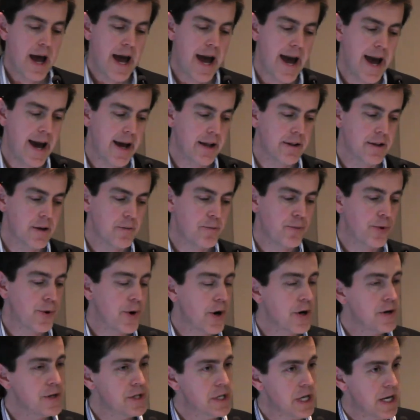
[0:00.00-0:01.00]
and the
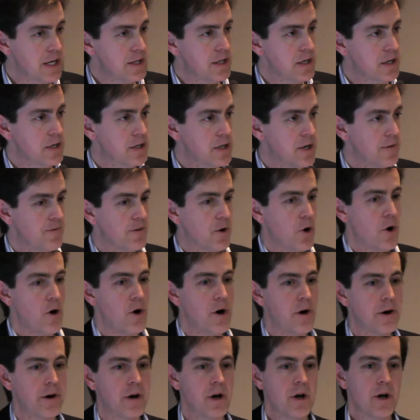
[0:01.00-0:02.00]
processes have
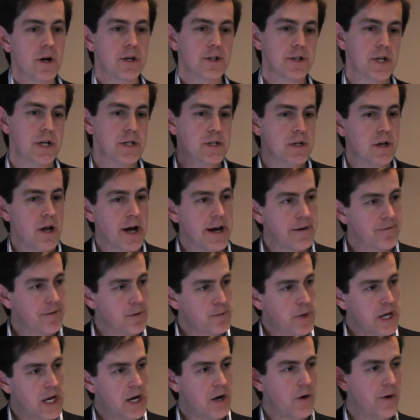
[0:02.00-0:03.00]
gone, just like
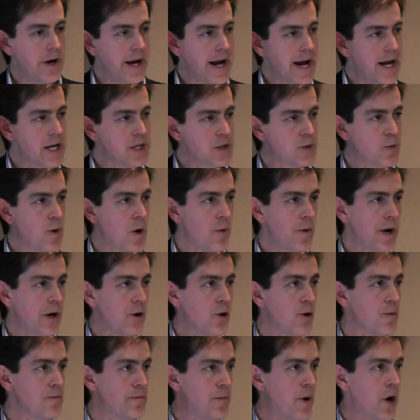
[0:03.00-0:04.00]
from hearing aids, what we
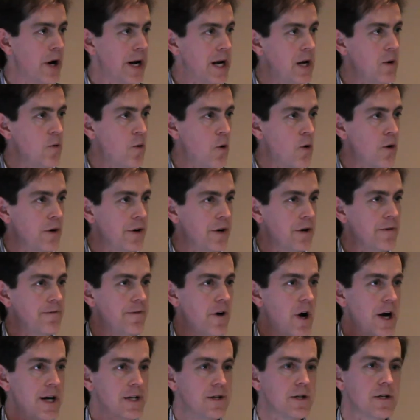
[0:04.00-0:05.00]
call body-worn
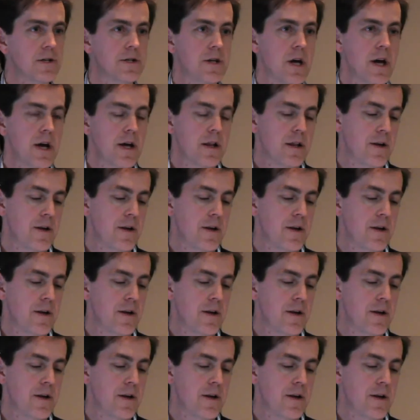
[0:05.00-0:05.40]
devices,